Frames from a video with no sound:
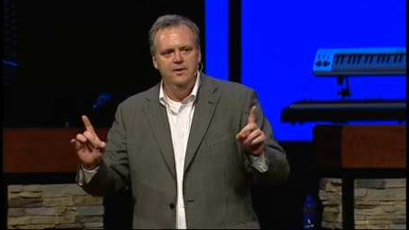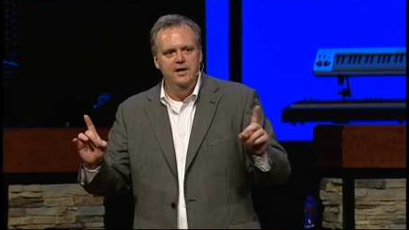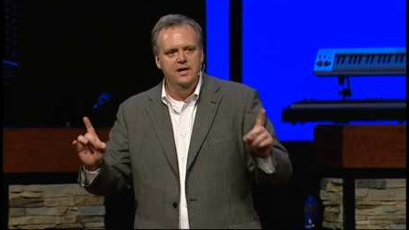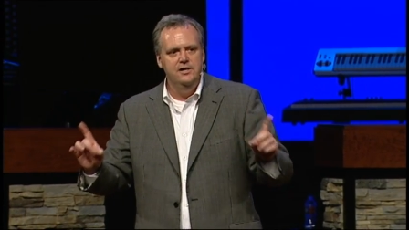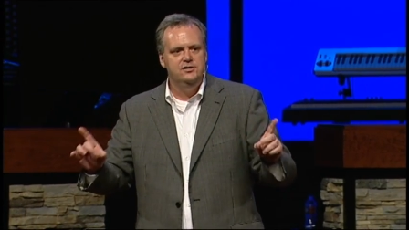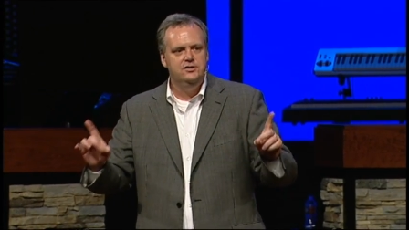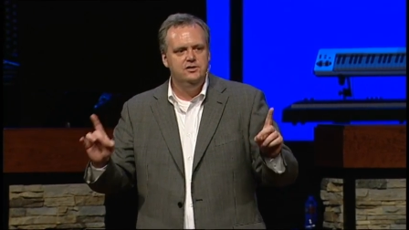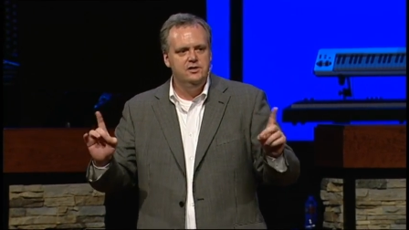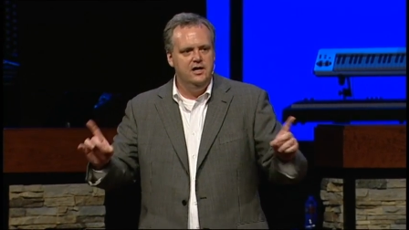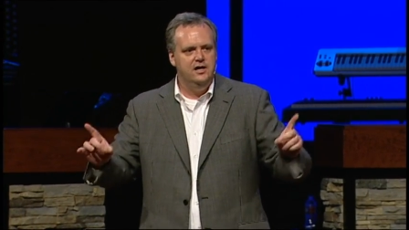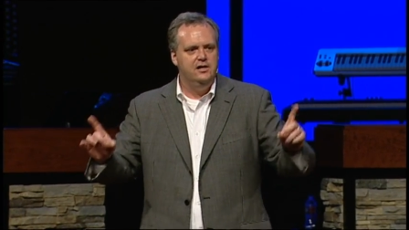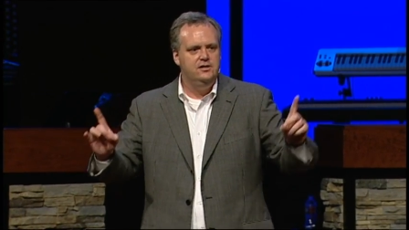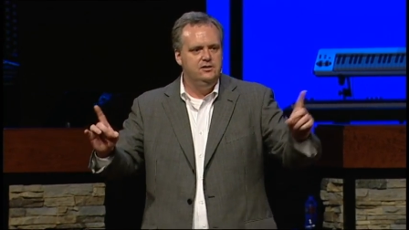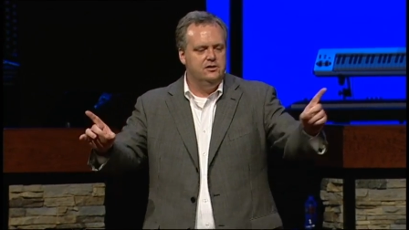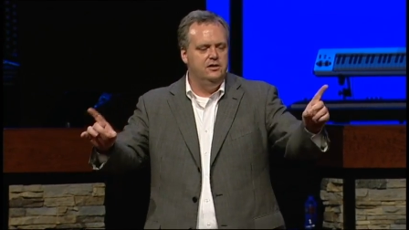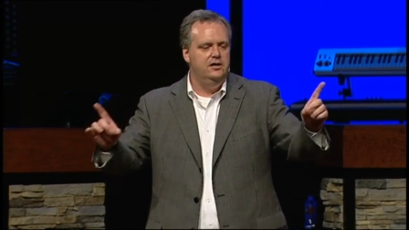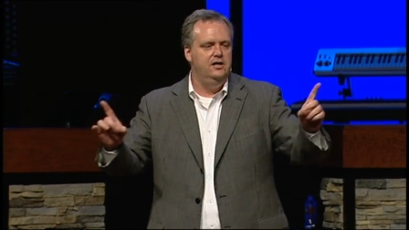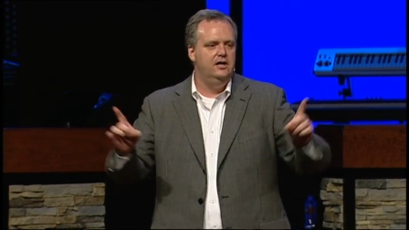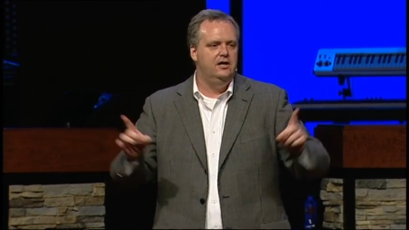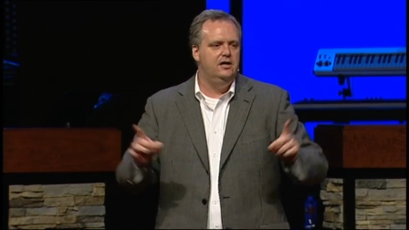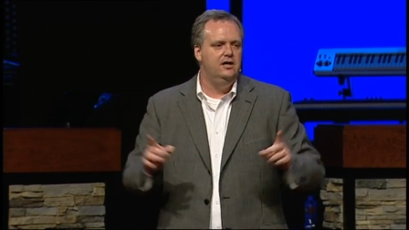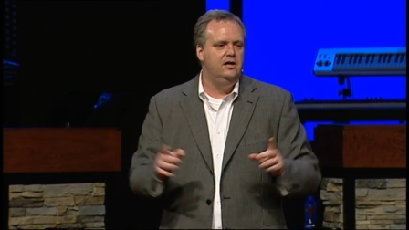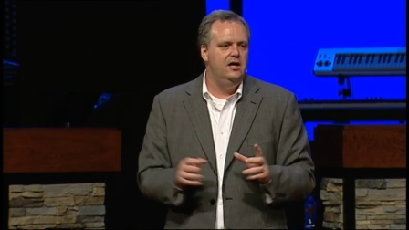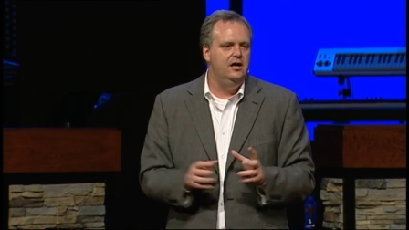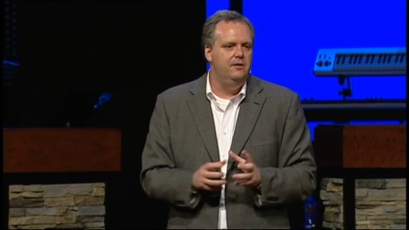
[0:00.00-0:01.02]
he says to
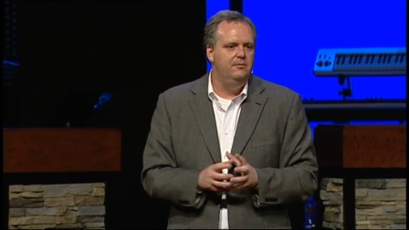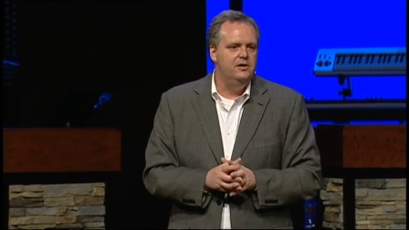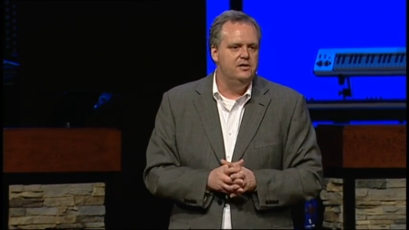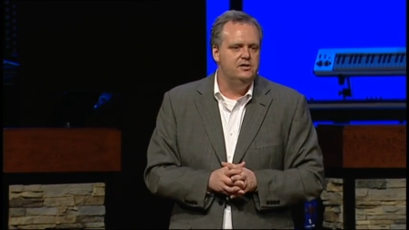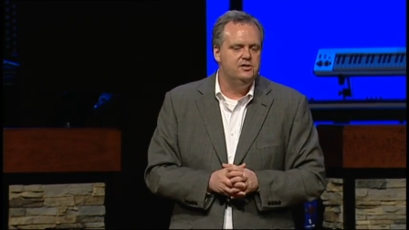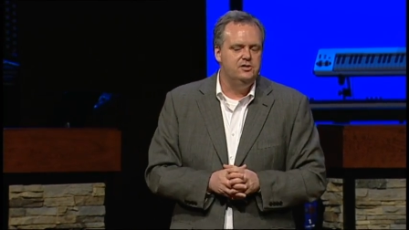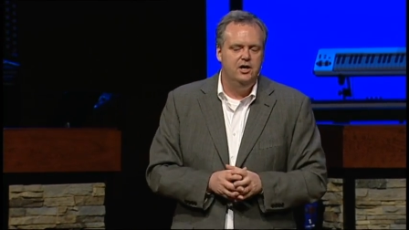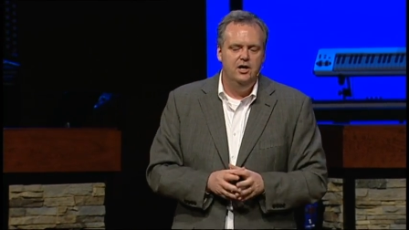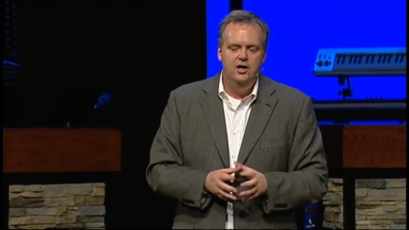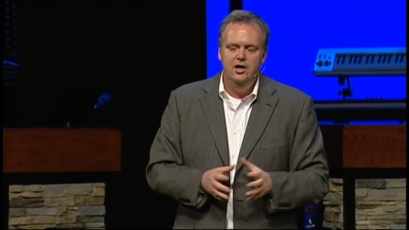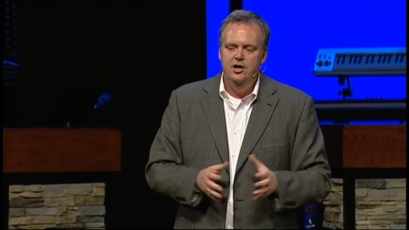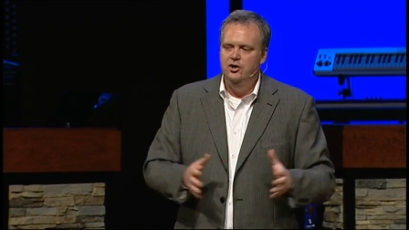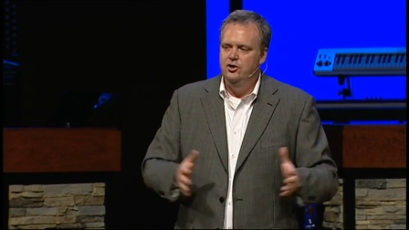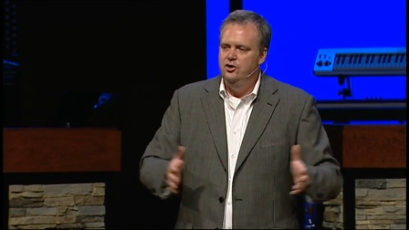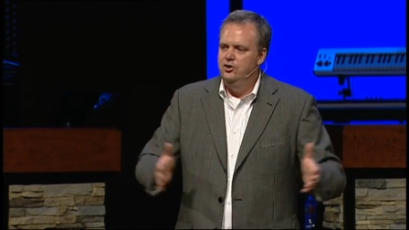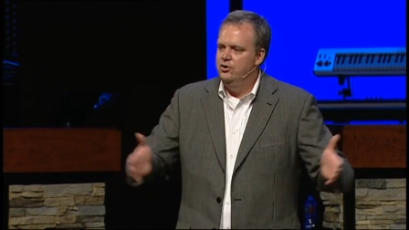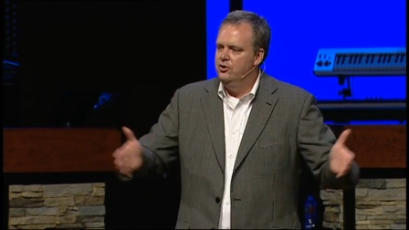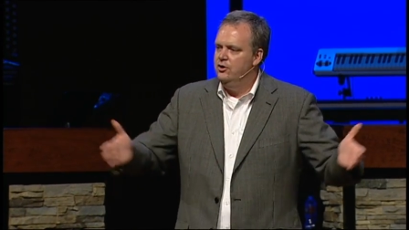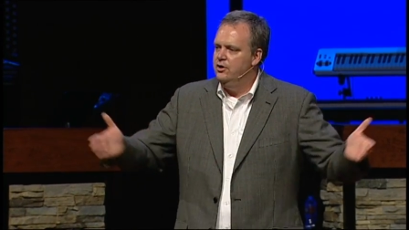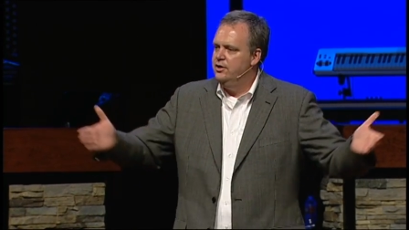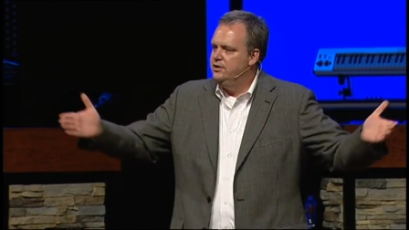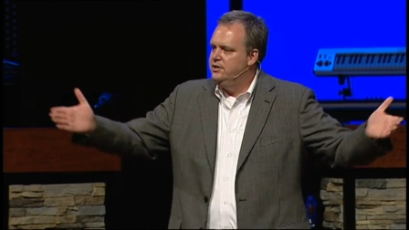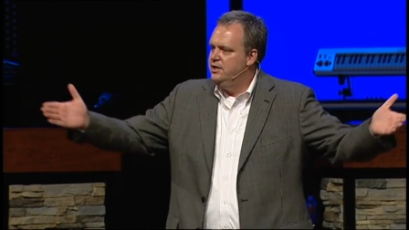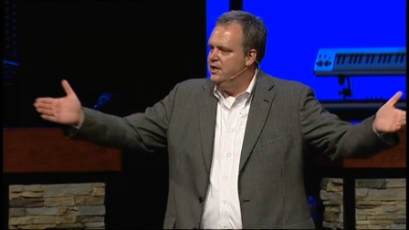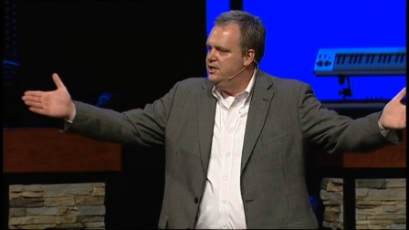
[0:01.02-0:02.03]
Nicodemus,
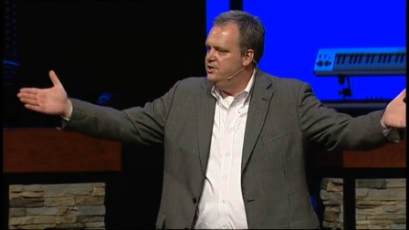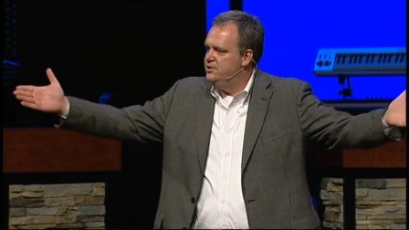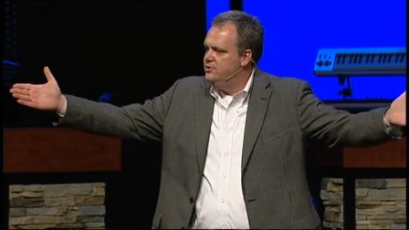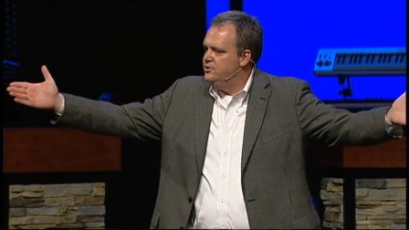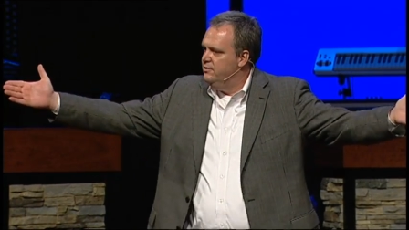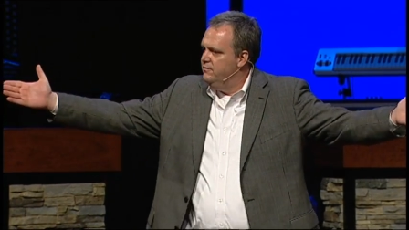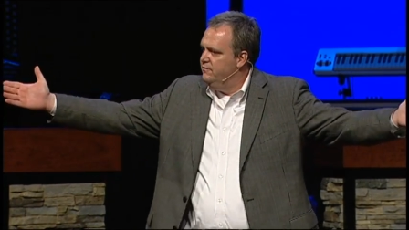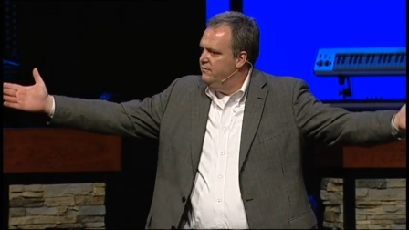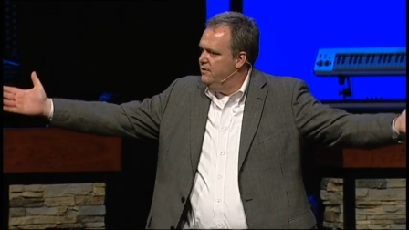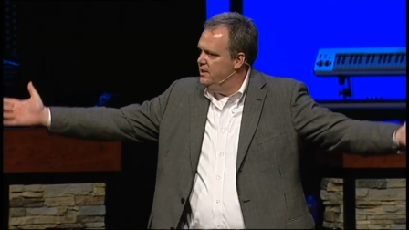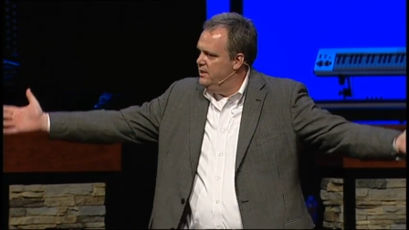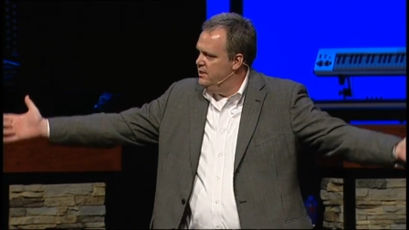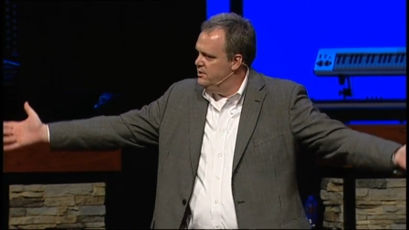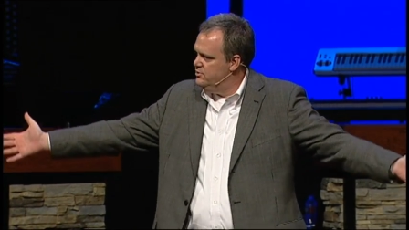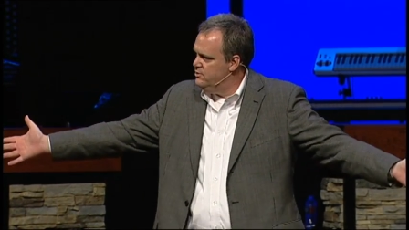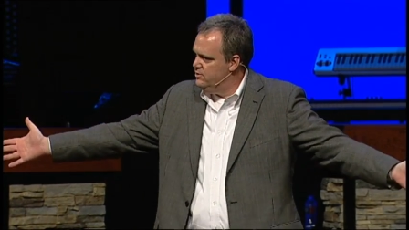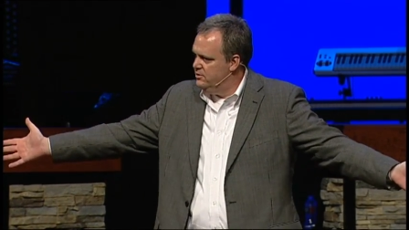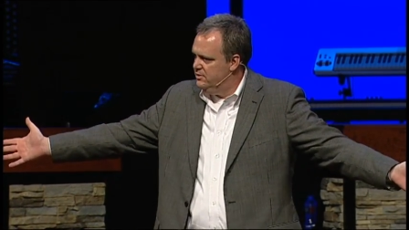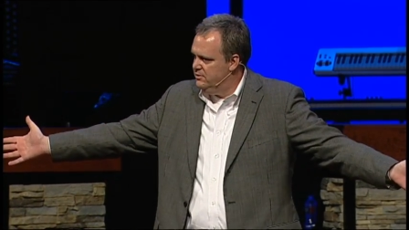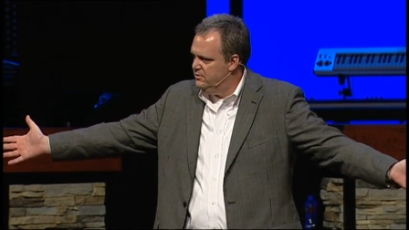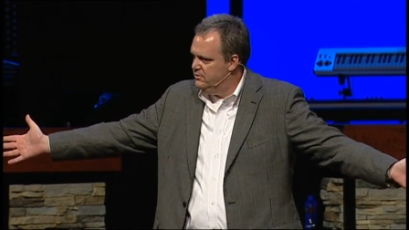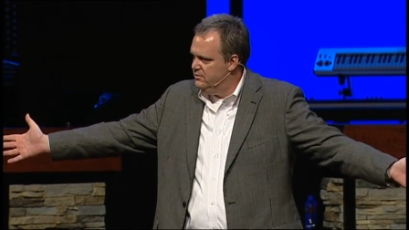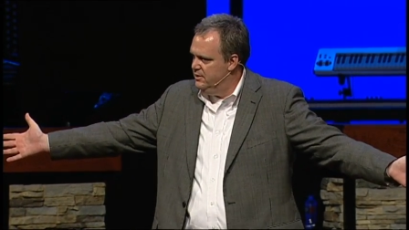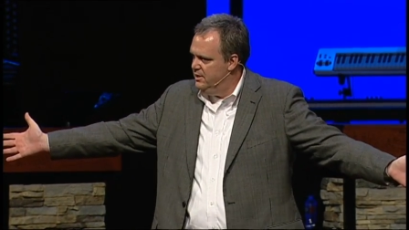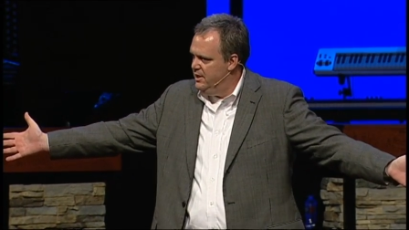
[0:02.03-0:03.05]
You're a teacher of
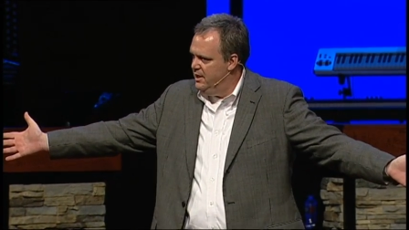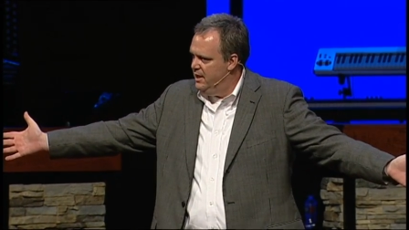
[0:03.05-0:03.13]
Israel?